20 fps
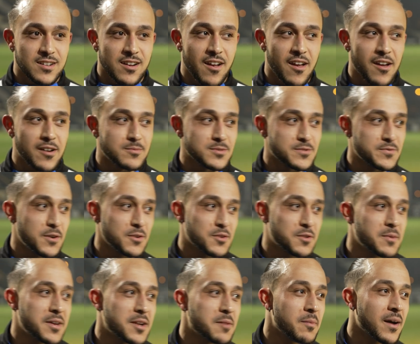It fell
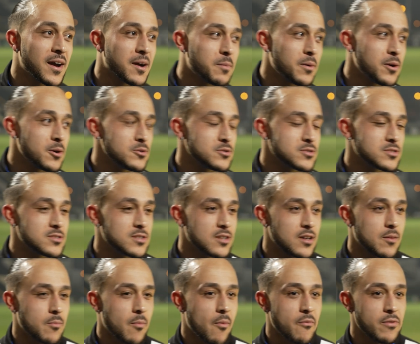to me at the back post.
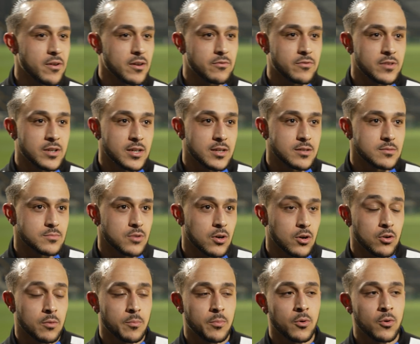I think Vinny put a
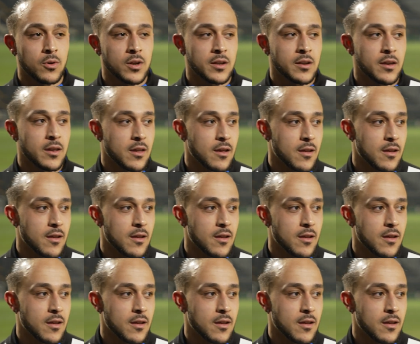good ball in.